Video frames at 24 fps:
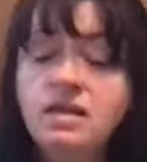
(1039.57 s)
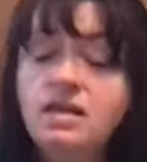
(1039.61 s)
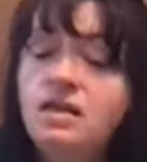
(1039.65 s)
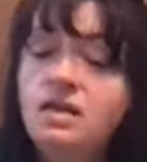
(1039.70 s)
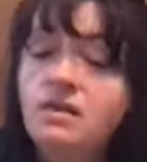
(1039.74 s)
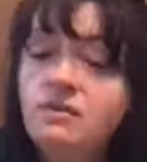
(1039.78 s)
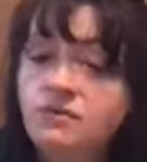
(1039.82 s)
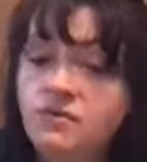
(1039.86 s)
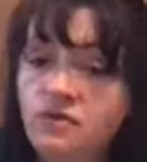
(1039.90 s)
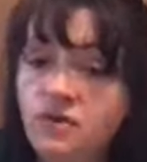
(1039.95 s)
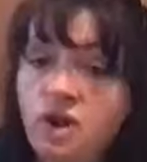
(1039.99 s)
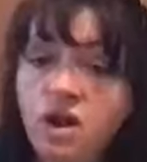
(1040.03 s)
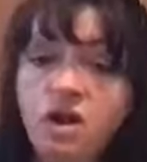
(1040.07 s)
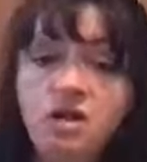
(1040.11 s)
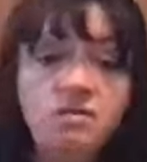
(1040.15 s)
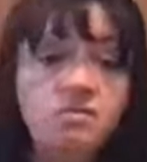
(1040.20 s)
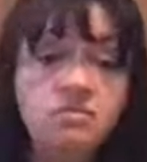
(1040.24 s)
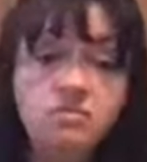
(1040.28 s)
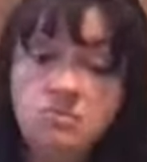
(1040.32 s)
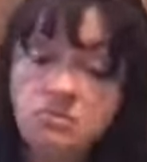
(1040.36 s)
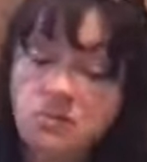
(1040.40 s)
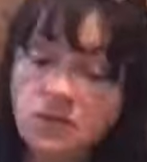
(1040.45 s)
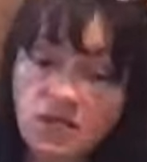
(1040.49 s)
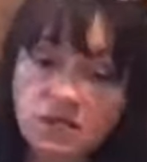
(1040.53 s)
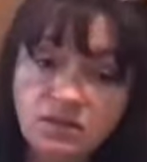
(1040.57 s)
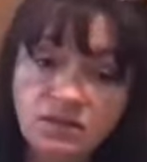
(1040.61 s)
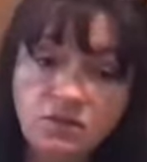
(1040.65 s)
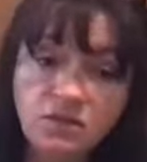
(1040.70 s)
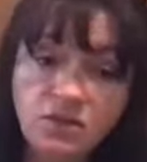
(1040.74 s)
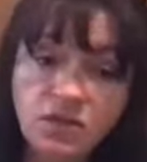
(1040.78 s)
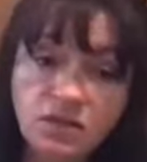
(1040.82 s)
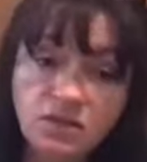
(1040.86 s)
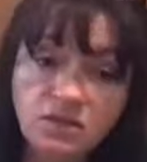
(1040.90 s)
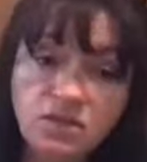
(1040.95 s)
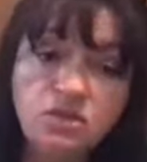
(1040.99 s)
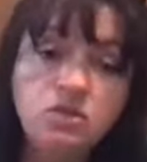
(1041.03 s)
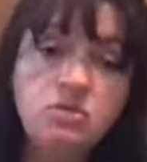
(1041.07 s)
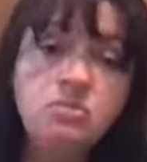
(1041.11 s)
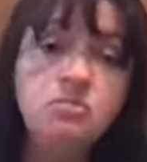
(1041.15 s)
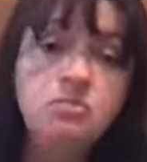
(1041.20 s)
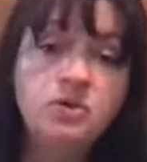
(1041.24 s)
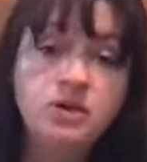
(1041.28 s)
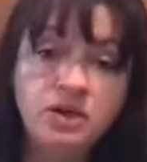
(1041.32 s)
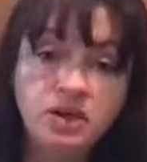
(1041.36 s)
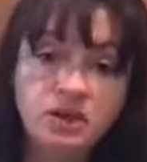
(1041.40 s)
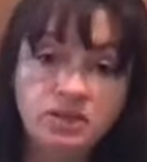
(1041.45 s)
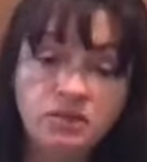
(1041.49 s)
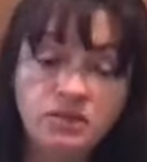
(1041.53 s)
If not, that's okay too.
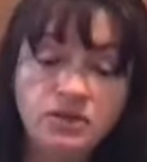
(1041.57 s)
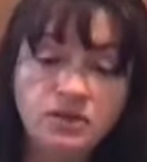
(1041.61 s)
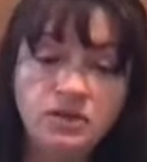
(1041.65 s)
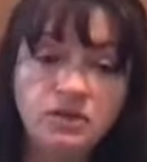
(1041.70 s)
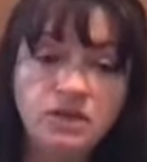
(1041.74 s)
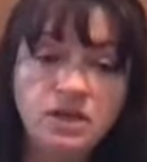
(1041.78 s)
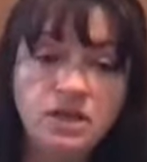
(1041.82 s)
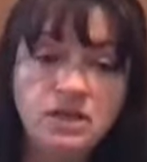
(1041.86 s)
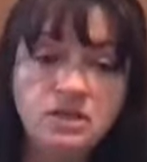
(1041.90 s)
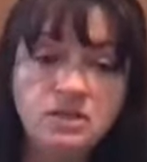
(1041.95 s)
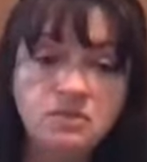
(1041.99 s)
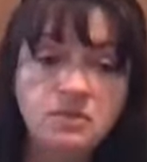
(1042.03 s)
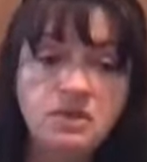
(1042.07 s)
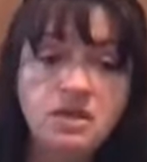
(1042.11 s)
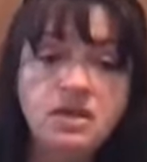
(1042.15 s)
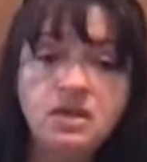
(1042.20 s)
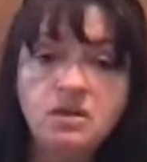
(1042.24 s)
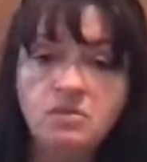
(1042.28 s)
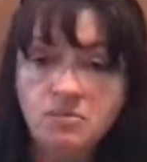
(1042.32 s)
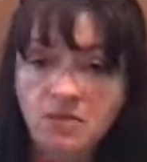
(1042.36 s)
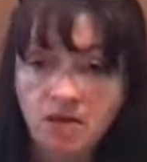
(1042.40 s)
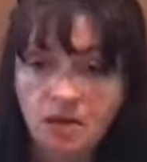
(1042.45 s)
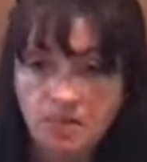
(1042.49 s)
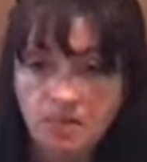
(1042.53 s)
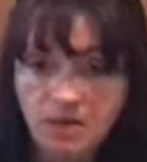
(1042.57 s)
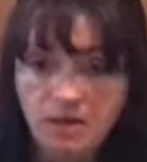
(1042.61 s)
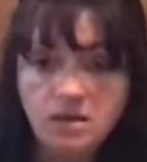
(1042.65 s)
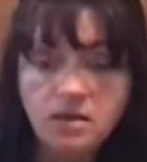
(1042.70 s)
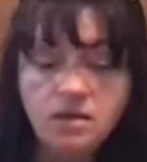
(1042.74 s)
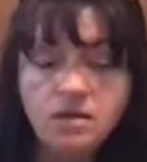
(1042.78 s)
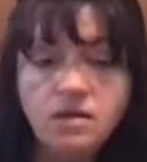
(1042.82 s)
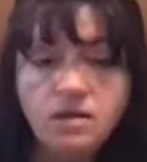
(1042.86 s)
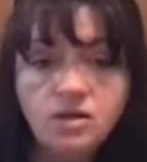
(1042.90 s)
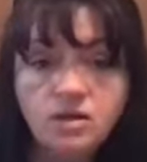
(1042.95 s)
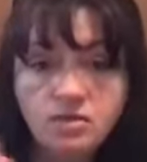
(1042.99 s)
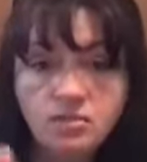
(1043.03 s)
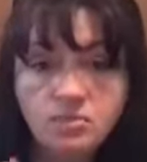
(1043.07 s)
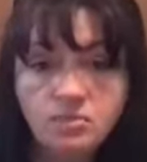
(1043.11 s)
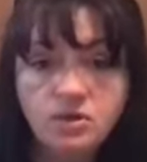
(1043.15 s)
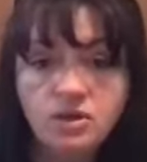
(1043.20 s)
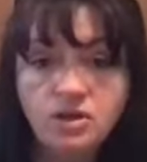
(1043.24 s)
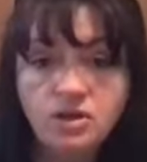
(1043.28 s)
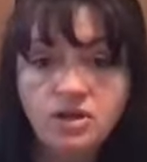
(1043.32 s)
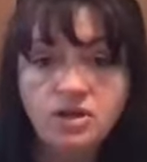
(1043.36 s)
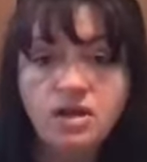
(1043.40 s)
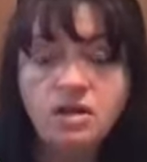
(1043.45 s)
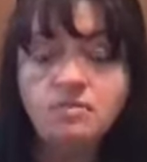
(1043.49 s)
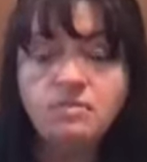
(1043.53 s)
Bring it with you next week and maybe put
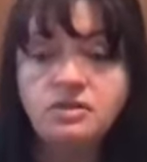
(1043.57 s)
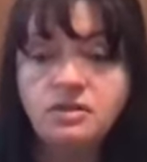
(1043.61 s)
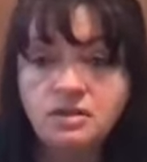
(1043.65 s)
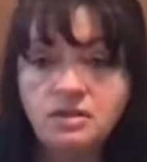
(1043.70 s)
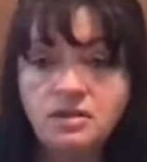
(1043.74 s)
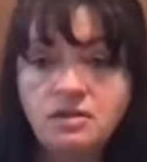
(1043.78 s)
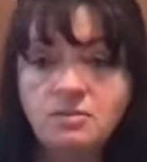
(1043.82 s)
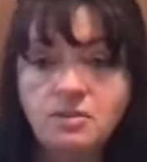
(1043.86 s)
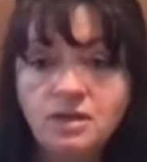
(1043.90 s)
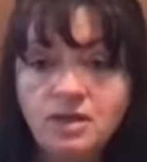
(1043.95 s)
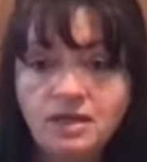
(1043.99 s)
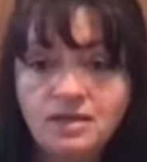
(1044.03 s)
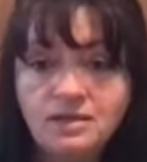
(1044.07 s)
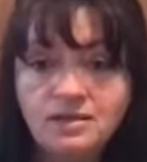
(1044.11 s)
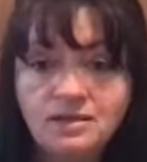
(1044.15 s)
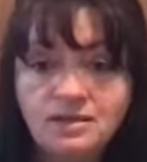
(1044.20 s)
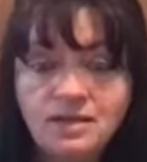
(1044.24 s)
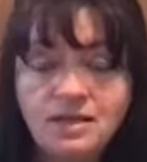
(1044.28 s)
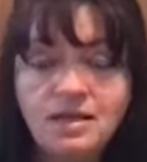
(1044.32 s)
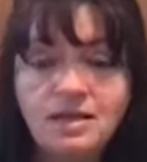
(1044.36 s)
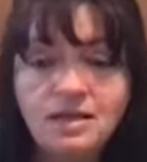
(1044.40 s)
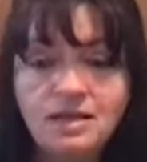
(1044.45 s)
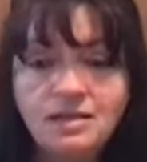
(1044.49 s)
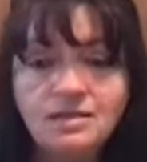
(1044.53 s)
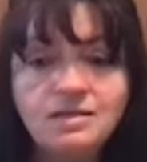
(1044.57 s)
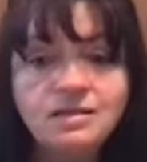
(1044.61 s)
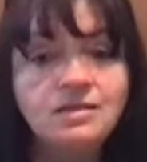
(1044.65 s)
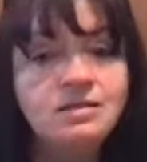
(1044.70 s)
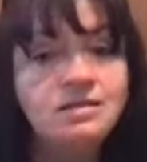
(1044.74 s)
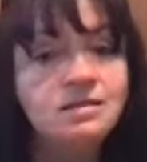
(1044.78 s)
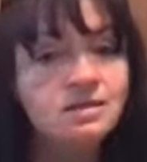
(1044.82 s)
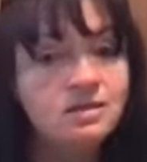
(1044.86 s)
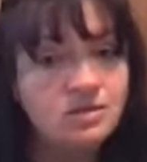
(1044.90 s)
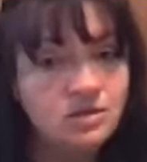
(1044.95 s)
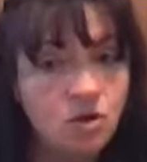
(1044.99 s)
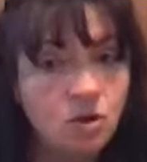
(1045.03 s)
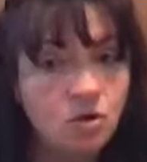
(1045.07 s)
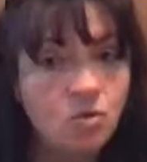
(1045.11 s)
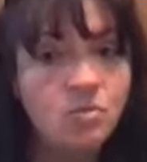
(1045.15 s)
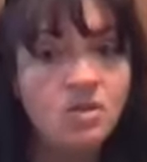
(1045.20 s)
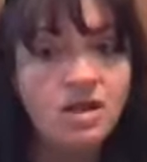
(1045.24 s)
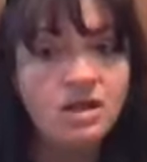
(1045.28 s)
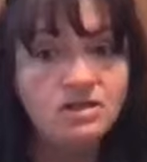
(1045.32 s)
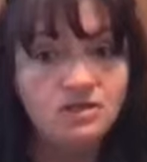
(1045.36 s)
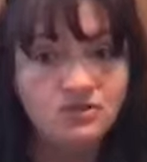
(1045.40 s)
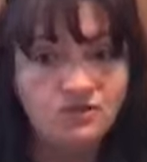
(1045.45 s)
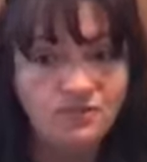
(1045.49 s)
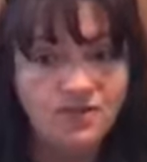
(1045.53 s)
it up so that we can see, because it's so
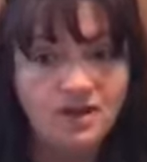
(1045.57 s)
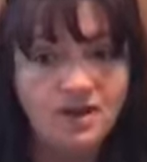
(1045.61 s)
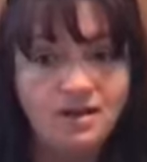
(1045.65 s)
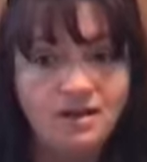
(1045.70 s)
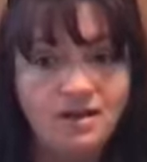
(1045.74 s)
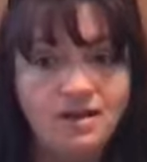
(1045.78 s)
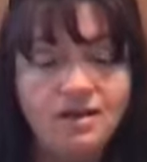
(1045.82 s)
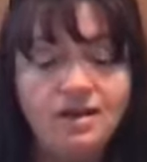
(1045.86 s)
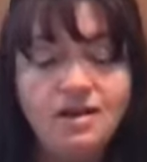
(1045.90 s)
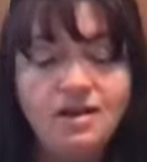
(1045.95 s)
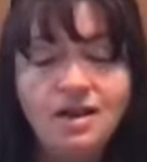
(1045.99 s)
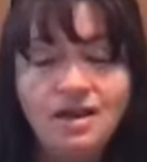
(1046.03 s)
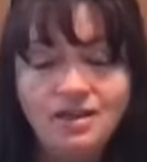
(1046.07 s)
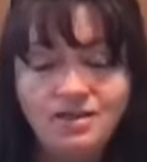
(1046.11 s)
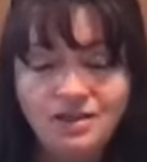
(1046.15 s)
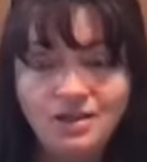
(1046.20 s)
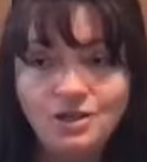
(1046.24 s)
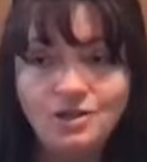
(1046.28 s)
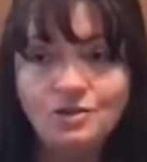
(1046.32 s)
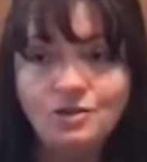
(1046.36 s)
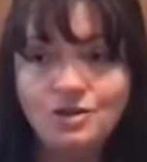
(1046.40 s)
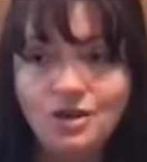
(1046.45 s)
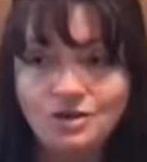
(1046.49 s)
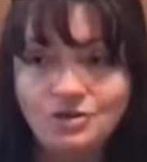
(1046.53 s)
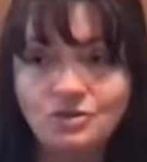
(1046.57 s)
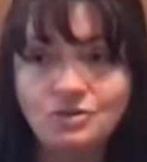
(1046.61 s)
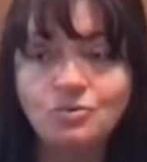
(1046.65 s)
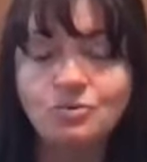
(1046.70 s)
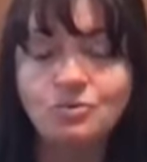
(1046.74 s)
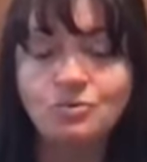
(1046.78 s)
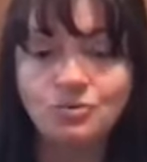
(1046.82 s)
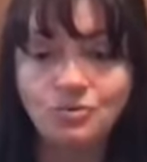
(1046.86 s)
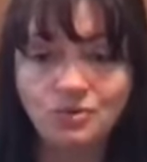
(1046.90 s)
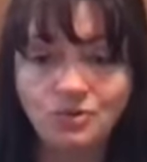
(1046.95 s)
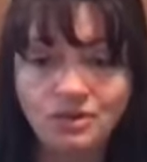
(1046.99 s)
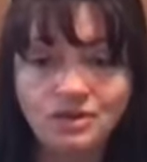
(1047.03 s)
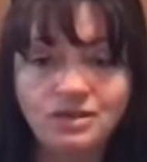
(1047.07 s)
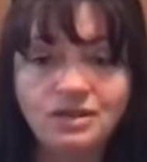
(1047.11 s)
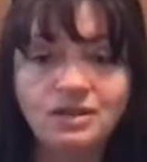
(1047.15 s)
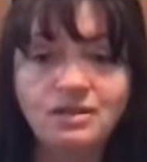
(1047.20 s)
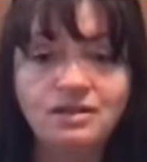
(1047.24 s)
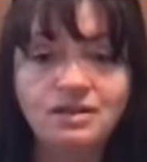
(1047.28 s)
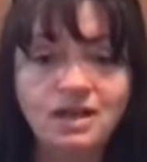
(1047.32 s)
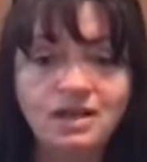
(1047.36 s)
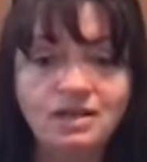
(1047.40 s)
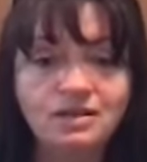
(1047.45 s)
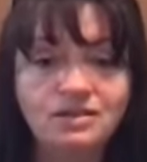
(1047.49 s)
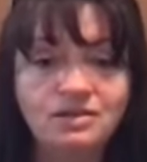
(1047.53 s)
much fun. I think you guys will really
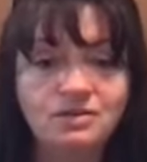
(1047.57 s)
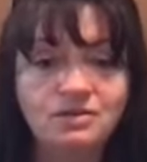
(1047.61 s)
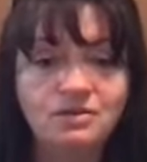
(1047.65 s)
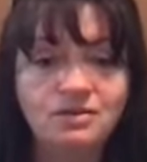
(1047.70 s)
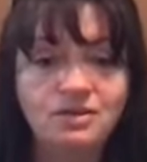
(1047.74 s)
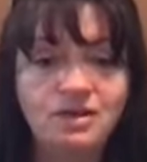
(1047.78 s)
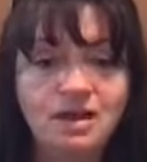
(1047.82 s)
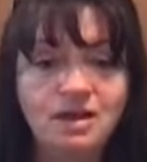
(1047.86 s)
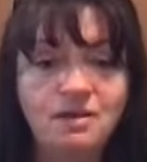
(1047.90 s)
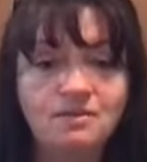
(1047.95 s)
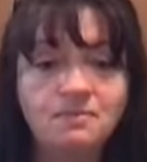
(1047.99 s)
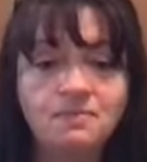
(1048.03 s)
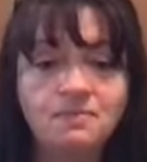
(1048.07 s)
like doing that.